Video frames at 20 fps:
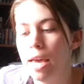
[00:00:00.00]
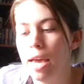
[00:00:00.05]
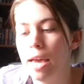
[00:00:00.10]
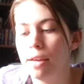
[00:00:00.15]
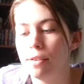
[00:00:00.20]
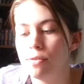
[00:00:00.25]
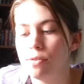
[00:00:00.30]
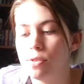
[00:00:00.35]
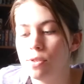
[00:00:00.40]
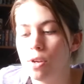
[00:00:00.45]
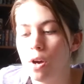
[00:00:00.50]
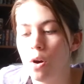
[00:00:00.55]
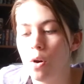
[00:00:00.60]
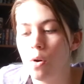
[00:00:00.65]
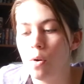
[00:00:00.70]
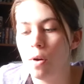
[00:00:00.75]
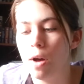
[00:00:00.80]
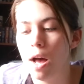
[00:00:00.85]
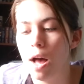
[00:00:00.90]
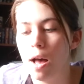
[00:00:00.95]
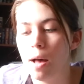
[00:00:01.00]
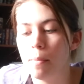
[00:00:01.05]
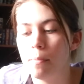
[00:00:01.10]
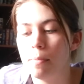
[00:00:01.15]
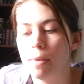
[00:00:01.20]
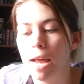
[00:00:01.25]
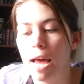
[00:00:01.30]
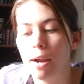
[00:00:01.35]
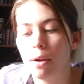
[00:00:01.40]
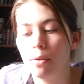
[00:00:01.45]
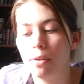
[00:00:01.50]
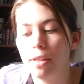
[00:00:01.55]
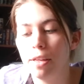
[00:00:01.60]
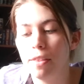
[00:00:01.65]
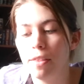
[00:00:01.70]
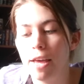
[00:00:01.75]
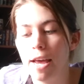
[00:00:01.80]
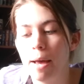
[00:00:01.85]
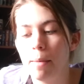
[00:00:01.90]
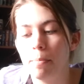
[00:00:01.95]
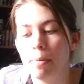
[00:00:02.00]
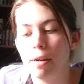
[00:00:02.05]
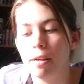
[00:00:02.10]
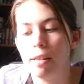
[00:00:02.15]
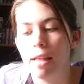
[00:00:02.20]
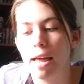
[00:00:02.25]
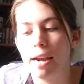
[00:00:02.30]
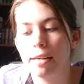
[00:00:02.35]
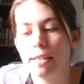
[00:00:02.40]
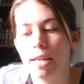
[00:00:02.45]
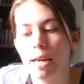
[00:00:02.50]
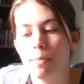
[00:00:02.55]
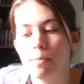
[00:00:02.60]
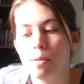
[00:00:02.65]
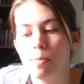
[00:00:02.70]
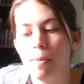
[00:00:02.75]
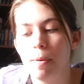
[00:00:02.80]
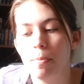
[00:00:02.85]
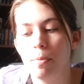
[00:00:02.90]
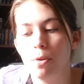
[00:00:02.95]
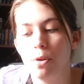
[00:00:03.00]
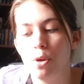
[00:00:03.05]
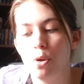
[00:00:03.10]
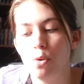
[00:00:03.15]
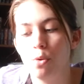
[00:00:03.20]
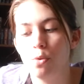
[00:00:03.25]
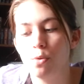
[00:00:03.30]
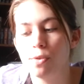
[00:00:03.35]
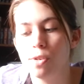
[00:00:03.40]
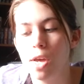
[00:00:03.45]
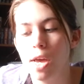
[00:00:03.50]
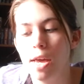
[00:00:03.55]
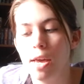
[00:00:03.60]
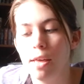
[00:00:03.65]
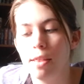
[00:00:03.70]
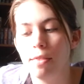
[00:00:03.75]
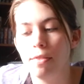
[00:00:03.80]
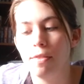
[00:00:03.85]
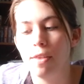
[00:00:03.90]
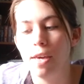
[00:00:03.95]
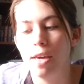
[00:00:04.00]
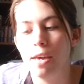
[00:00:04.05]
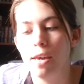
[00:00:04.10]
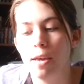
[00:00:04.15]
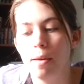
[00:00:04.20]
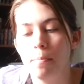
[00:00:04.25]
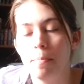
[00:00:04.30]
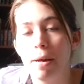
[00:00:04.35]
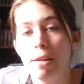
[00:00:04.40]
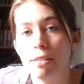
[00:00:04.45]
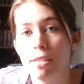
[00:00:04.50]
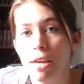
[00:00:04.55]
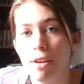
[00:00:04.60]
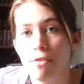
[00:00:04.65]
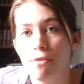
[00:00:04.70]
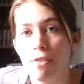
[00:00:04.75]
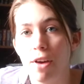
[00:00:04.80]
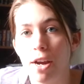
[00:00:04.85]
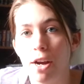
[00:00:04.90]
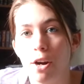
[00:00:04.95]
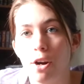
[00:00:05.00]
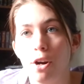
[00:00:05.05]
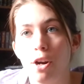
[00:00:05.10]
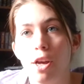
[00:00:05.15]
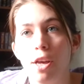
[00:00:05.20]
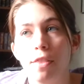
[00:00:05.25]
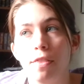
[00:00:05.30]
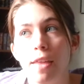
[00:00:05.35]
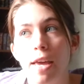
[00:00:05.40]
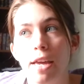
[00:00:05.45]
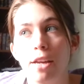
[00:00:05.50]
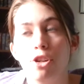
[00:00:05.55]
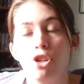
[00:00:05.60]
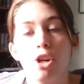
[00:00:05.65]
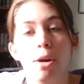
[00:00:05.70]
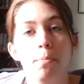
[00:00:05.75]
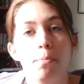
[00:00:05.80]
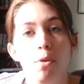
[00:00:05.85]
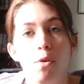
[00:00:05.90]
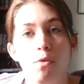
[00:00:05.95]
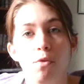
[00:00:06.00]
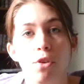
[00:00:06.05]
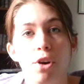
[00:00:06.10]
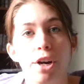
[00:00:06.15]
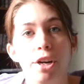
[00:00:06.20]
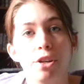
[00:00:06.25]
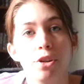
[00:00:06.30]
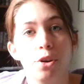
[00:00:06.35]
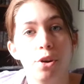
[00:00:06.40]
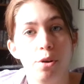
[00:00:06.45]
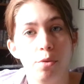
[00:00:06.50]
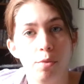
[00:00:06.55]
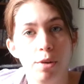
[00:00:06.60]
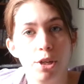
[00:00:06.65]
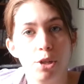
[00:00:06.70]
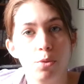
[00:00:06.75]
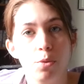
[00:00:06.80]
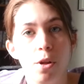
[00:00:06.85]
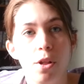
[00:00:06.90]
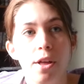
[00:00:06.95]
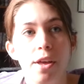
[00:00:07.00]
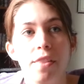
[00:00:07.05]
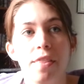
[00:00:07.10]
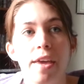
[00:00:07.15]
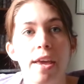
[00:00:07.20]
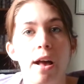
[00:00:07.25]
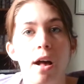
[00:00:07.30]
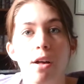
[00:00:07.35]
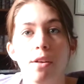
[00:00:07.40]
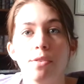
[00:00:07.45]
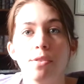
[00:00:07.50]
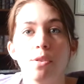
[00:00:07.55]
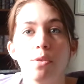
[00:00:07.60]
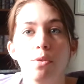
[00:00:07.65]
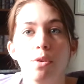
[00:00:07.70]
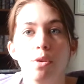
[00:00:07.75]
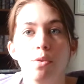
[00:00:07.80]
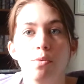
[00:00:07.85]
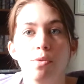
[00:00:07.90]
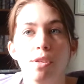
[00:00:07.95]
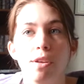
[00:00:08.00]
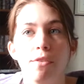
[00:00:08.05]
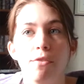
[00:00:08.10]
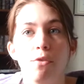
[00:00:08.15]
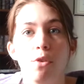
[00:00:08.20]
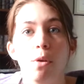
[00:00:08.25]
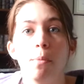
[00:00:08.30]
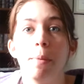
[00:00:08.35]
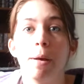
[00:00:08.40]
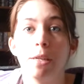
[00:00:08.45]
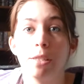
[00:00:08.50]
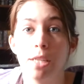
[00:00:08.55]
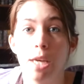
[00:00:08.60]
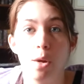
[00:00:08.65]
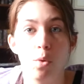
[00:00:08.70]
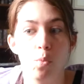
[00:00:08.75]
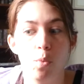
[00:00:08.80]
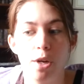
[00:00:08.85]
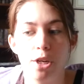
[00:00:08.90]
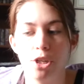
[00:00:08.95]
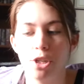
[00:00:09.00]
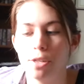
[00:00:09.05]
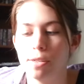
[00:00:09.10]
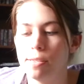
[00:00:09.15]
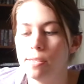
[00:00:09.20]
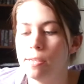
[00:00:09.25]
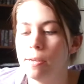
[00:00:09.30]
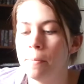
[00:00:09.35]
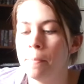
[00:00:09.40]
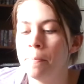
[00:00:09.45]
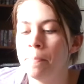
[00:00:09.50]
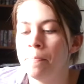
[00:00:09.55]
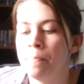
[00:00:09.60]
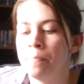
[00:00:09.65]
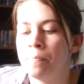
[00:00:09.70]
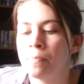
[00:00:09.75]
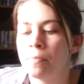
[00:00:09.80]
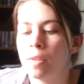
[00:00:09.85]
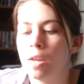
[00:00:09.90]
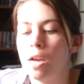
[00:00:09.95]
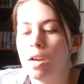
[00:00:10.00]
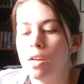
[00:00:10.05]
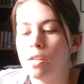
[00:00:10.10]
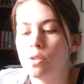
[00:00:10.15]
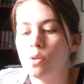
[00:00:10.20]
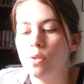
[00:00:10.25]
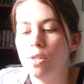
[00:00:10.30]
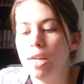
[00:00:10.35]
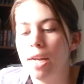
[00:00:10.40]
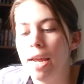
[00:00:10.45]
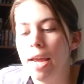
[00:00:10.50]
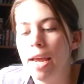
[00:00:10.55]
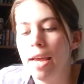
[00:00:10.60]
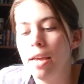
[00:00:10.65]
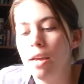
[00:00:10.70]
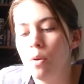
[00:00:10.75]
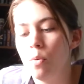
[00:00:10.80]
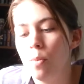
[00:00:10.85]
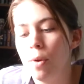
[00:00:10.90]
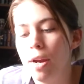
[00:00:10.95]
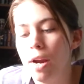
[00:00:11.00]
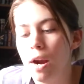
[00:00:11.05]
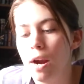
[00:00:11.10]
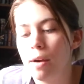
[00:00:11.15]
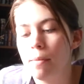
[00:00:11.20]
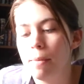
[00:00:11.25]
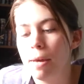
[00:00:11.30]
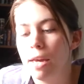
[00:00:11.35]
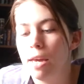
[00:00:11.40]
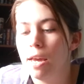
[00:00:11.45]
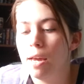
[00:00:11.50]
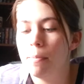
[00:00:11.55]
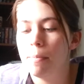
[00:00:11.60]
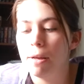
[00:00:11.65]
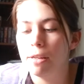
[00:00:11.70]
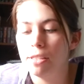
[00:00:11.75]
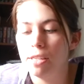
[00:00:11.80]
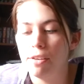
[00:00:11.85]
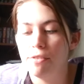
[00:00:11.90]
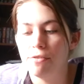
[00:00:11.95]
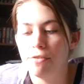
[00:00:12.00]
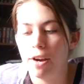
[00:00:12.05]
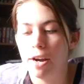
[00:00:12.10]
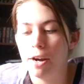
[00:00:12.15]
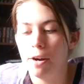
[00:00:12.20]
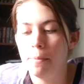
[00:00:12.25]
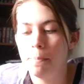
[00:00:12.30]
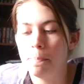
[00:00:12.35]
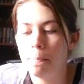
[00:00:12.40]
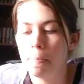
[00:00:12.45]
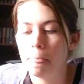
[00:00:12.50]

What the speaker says: And so not only that, but a lot of times people use the Beltane fire, they jump over it during ritual, and they also use it for Beltane wishes. So today we are making a Beltane fire.